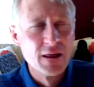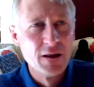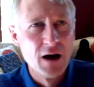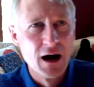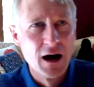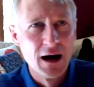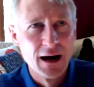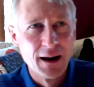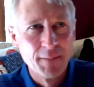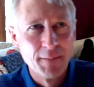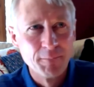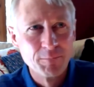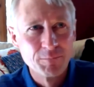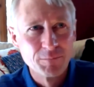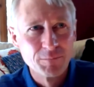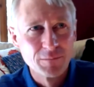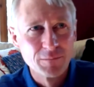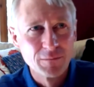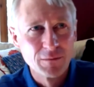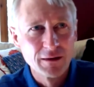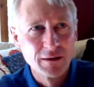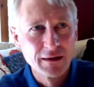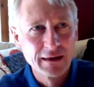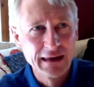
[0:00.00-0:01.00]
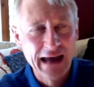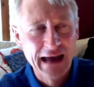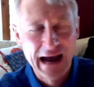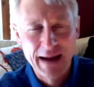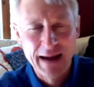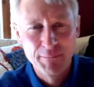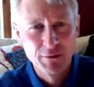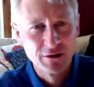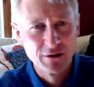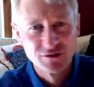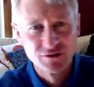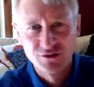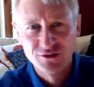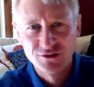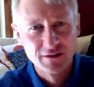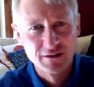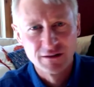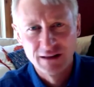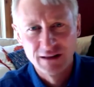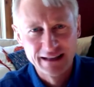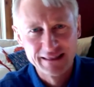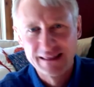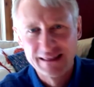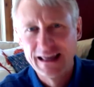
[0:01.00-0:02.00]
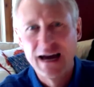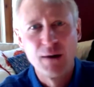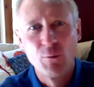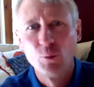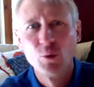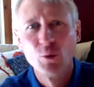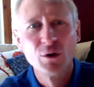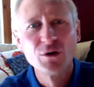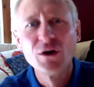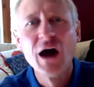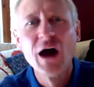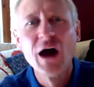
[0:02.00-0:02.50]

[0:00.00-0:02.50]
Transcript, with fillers: um, Kaplan just like that would